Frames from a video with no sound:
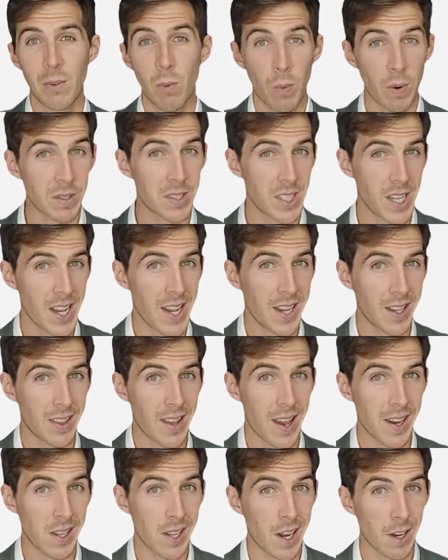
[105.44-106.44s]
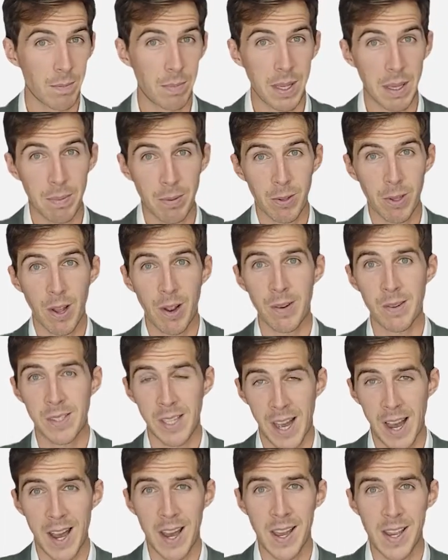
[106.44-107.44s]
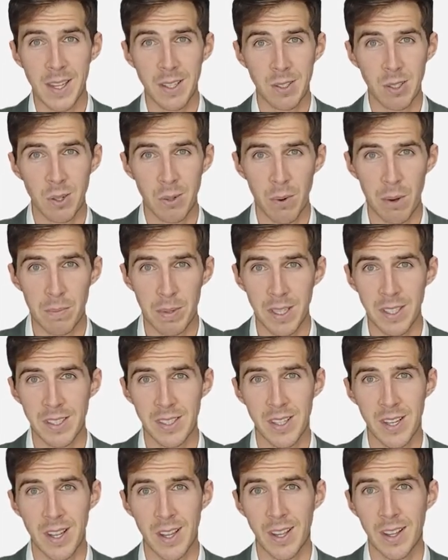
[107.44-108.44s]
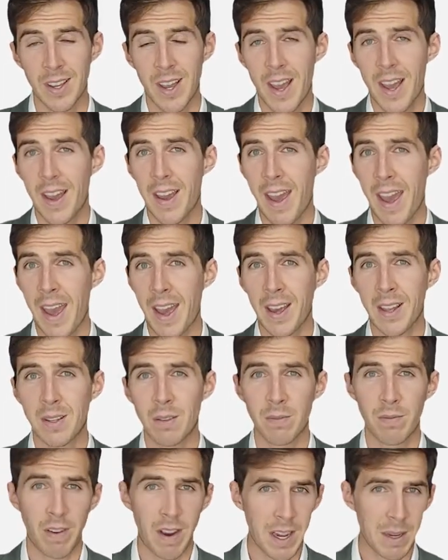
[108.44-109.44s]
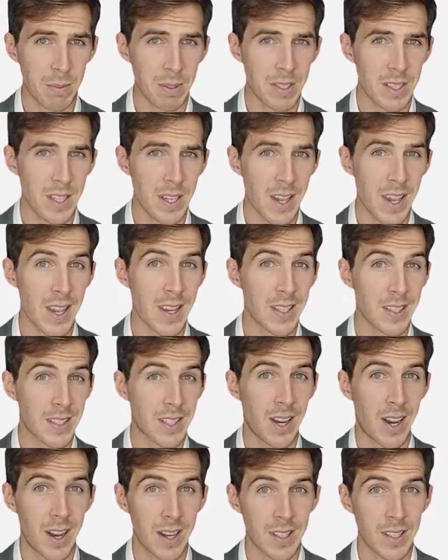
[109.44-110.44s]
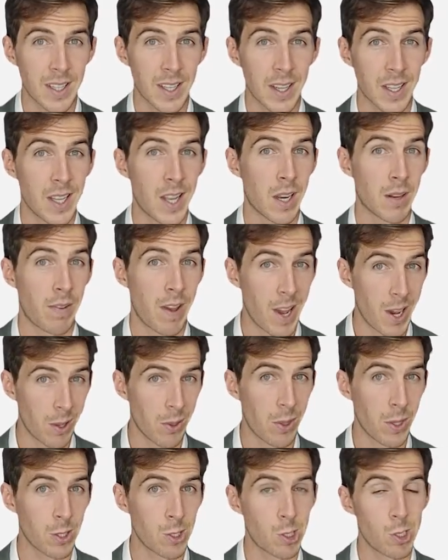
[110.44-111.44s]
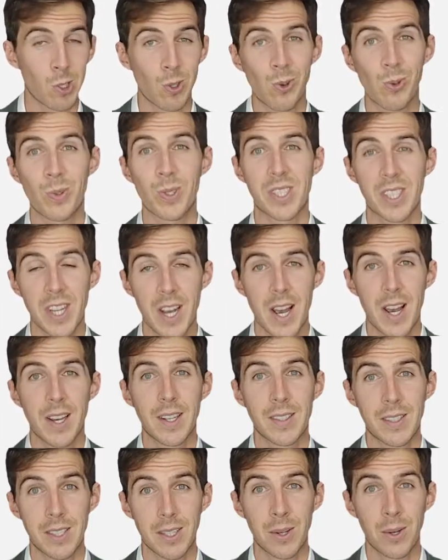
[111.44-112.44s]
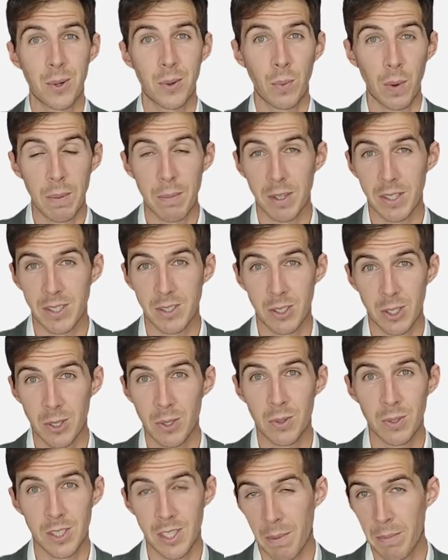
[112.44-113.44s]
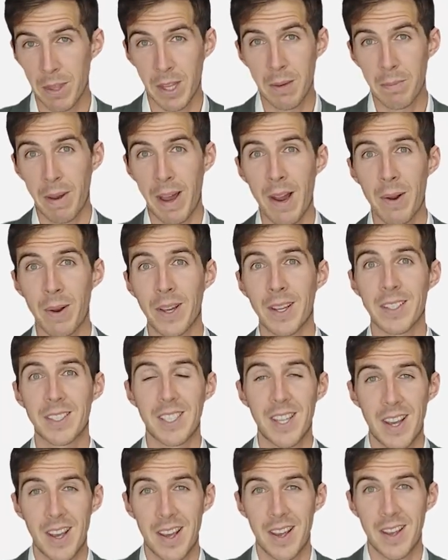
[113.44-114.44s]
We're saying that a lot of people are dying due to obesity, and vitamin D is causing a lot of health issues, so we must do something about it.